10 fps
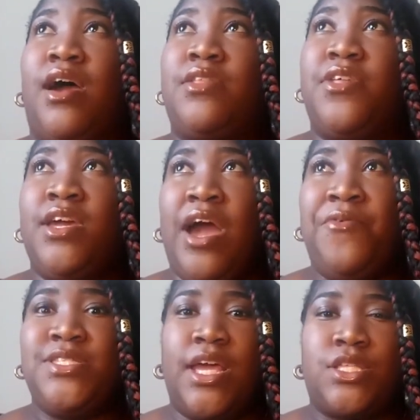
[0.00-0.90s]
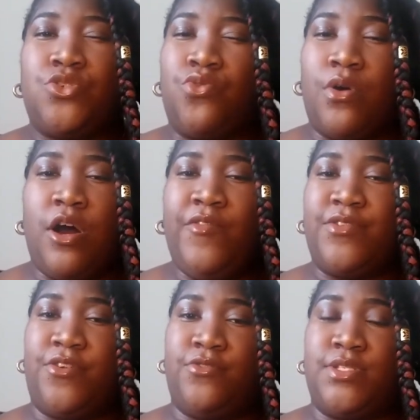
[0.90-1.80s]
I think I was like 12
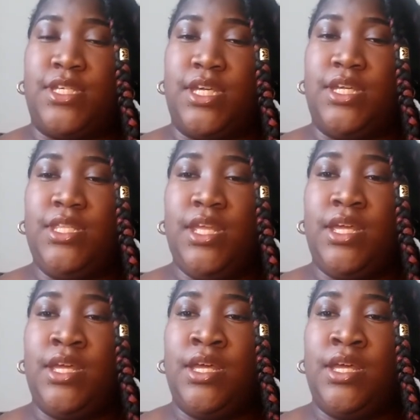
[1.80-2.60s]
or 13.